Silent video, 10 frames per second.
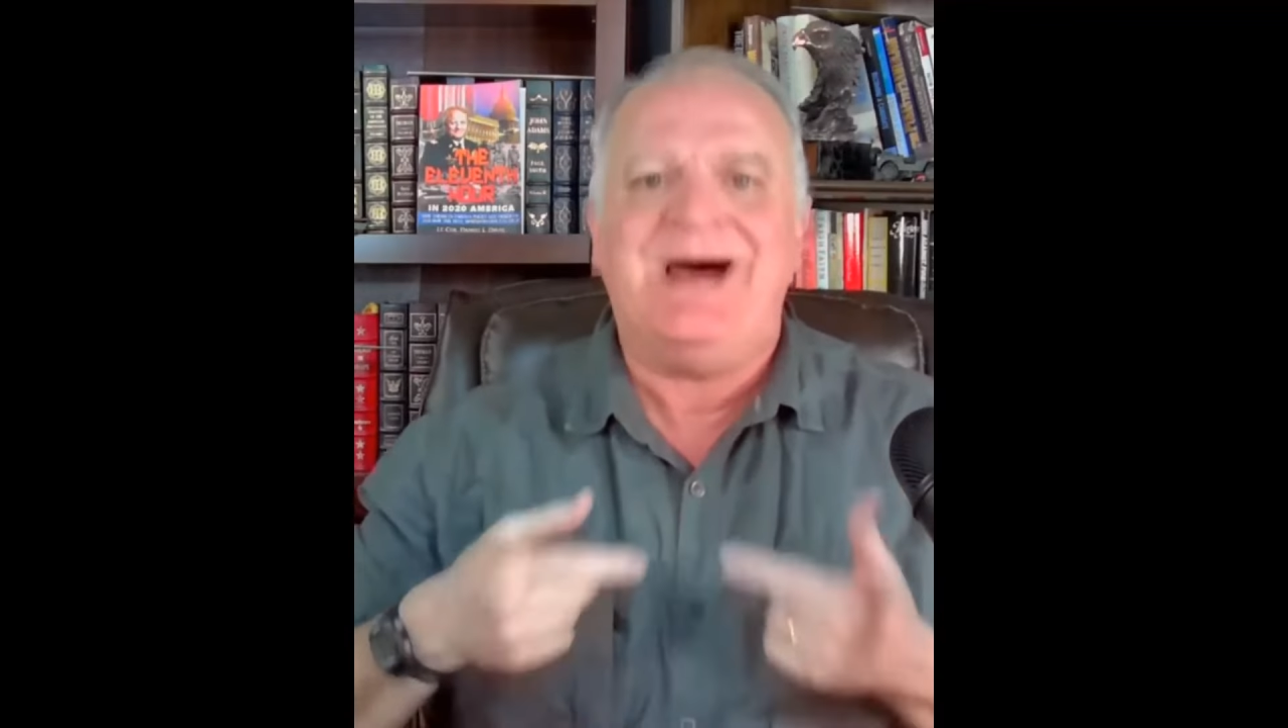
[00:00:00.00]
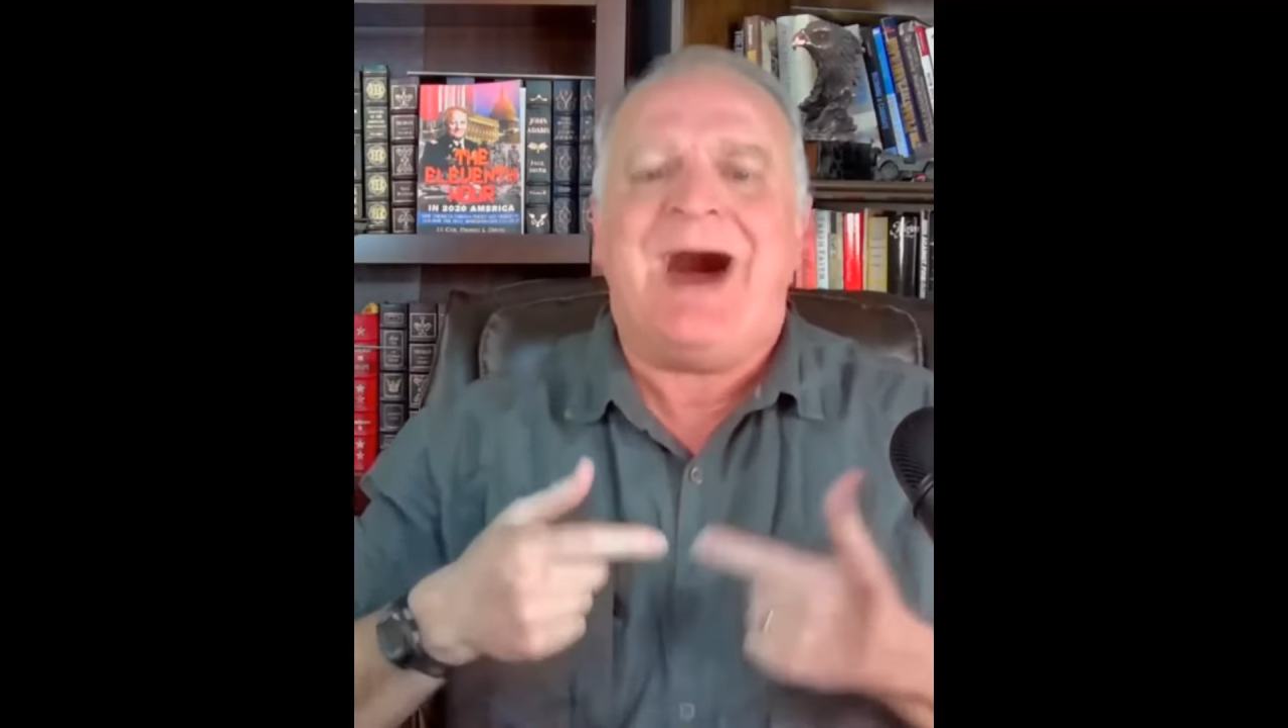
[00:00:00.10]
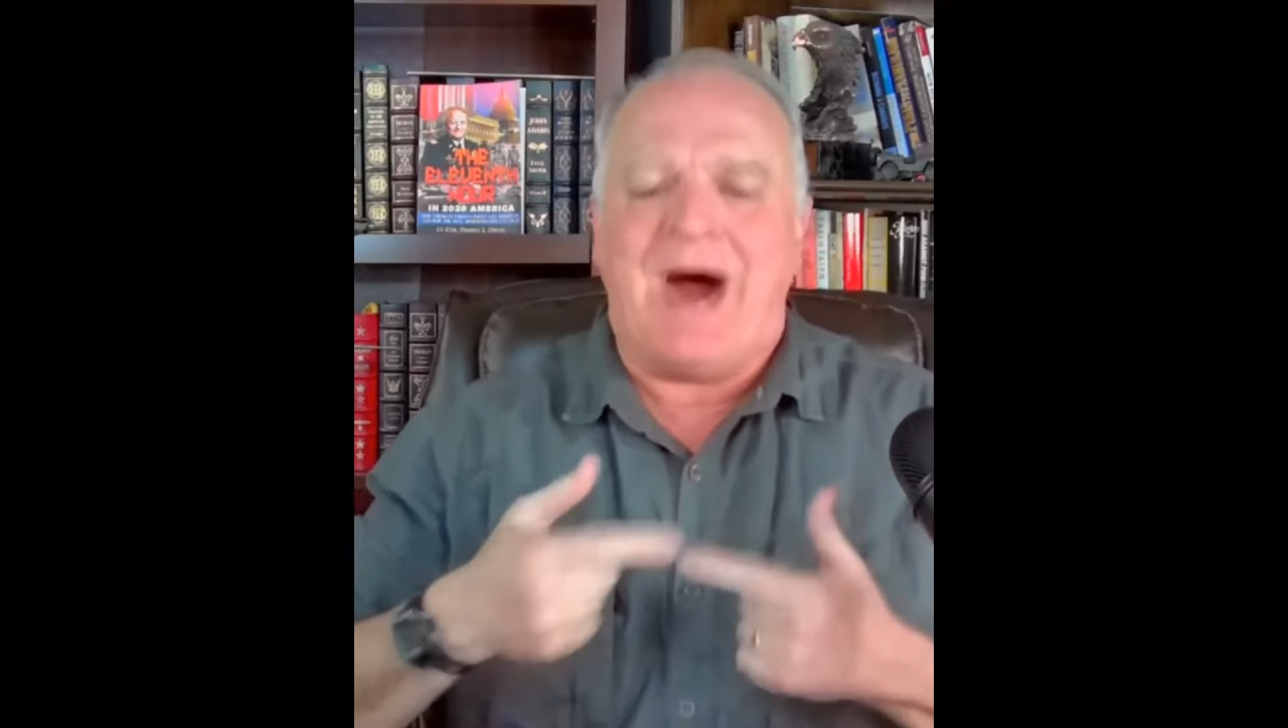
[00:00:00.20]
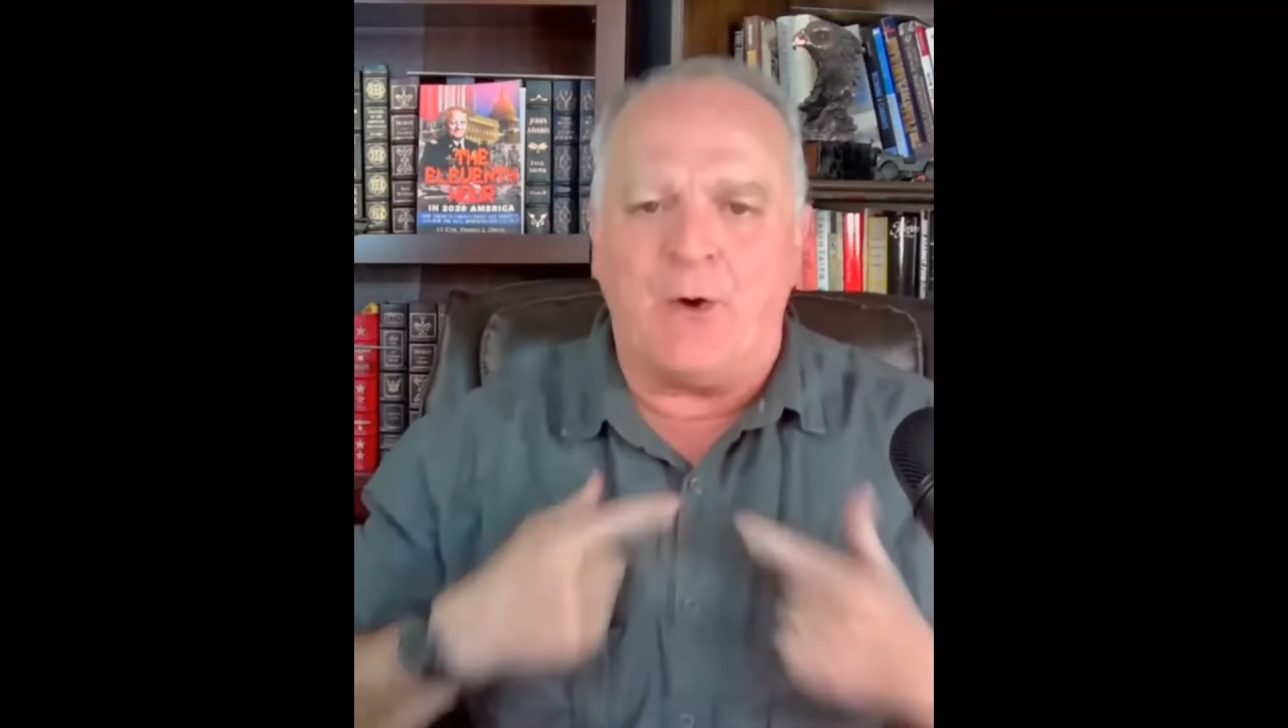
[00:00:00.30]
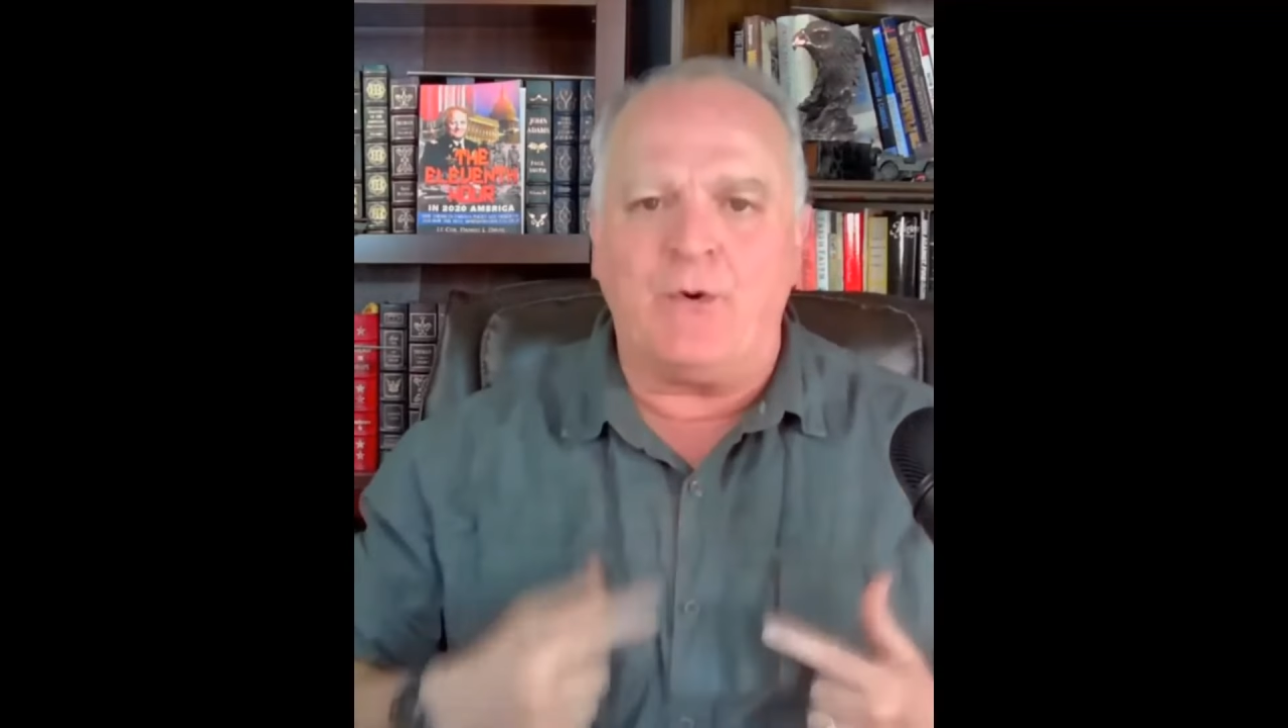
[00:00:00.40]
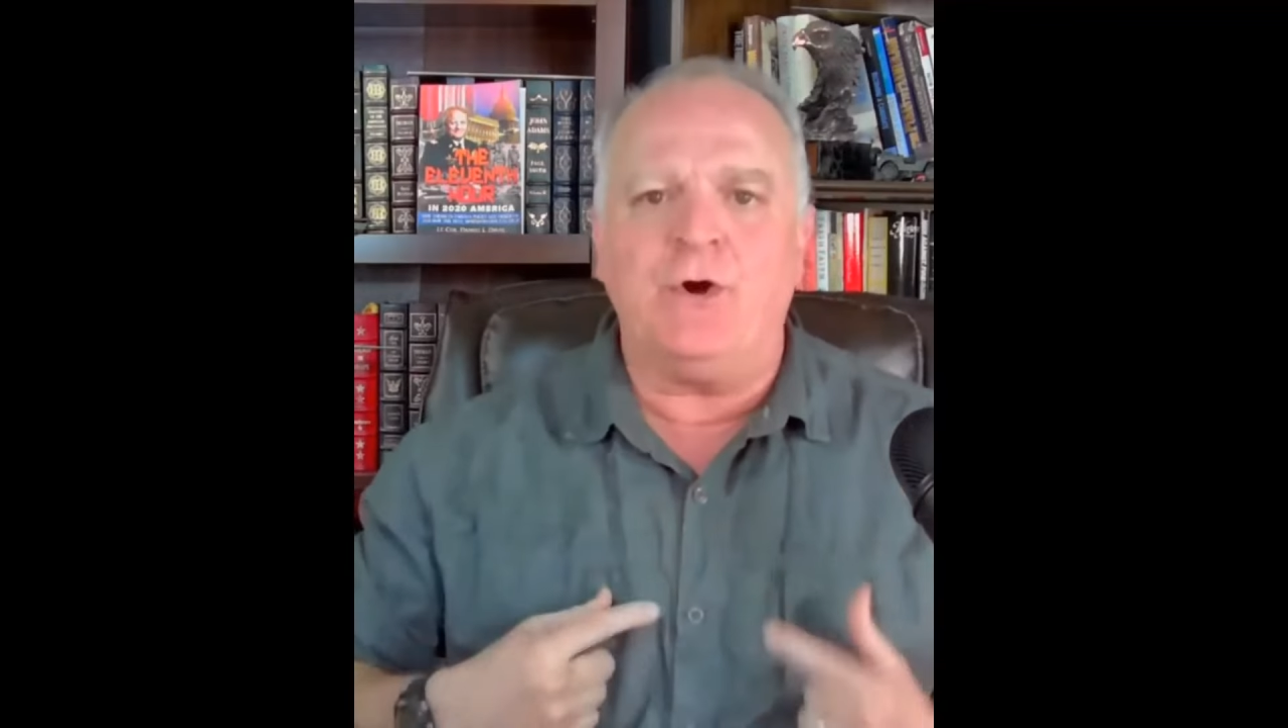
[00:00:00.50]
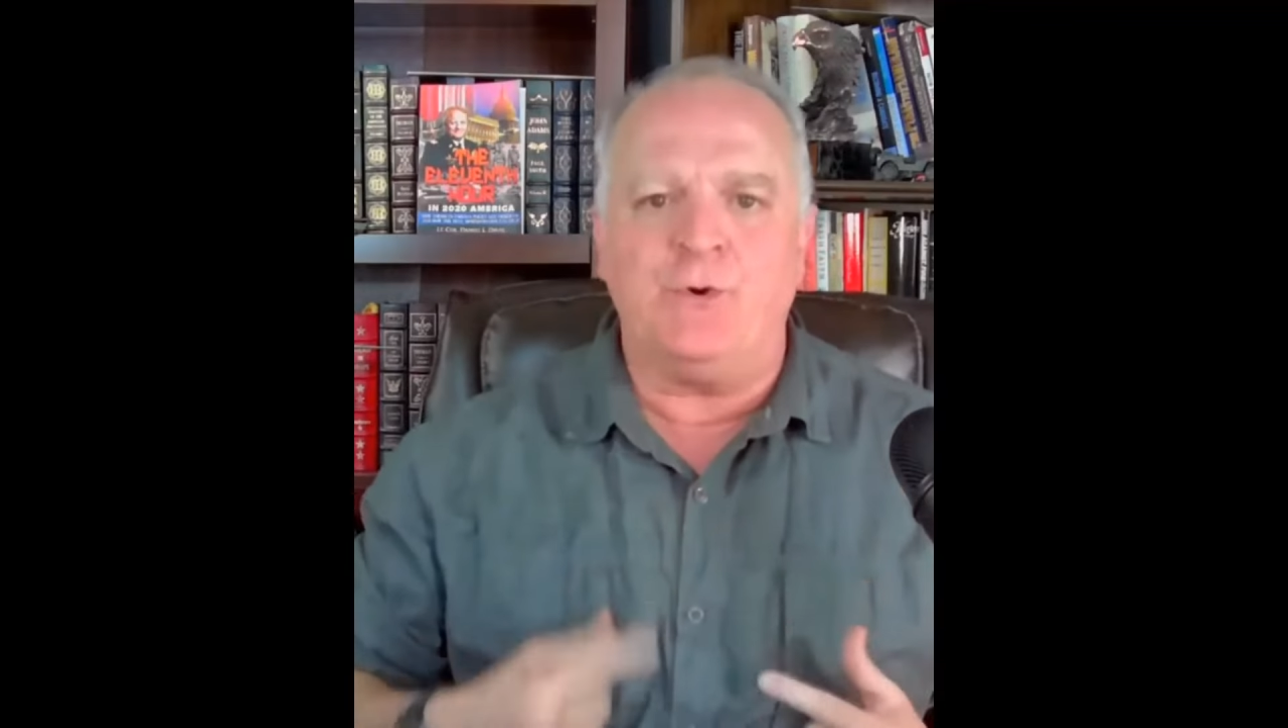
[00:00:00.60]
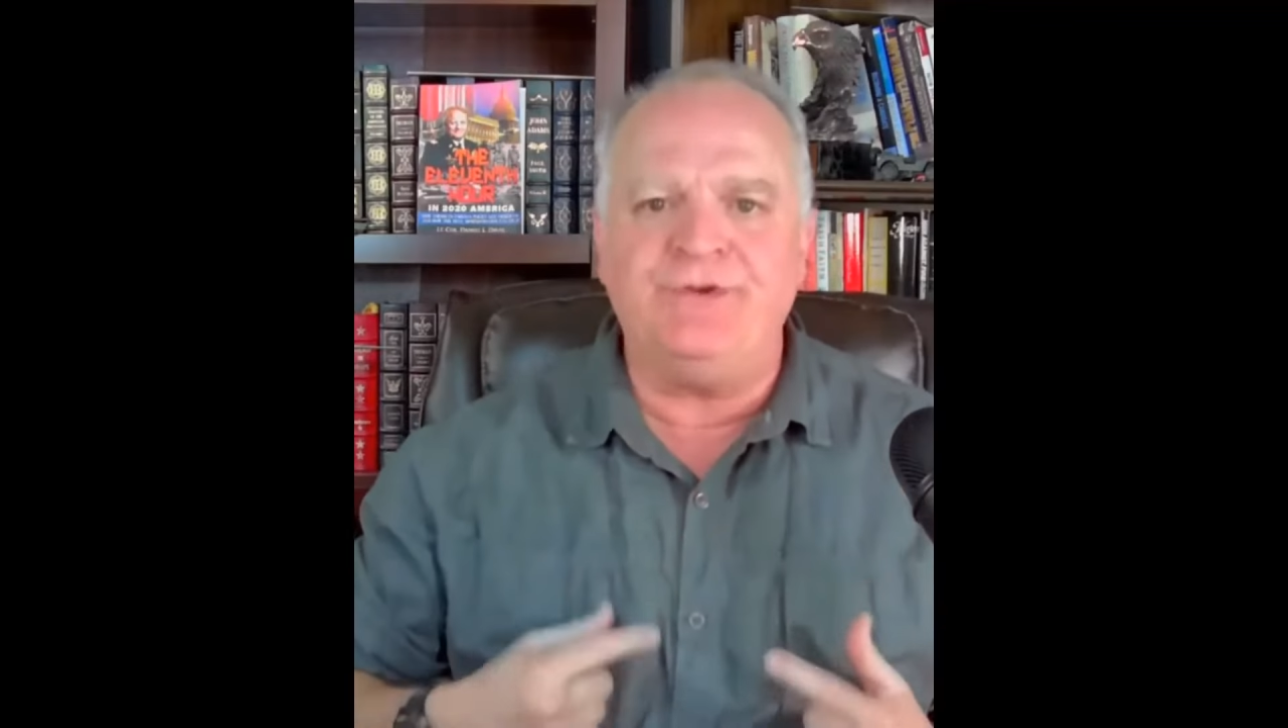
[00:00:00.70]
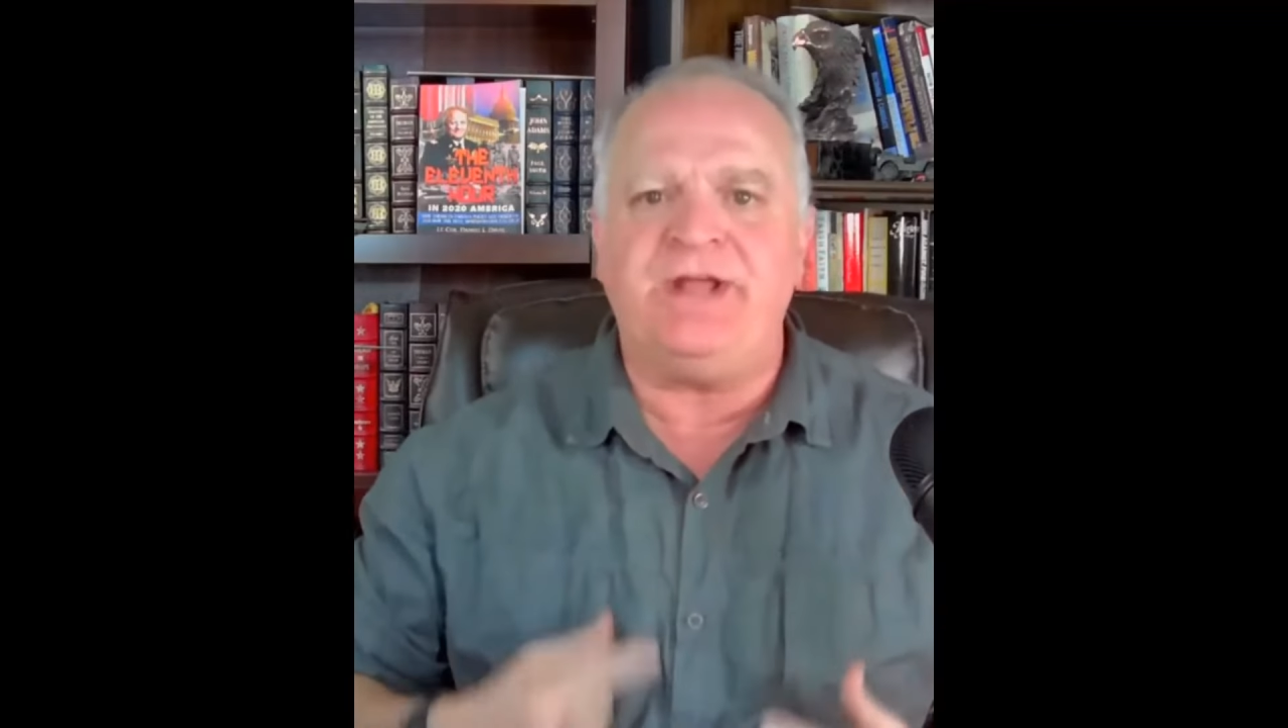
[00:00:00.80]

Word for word: our own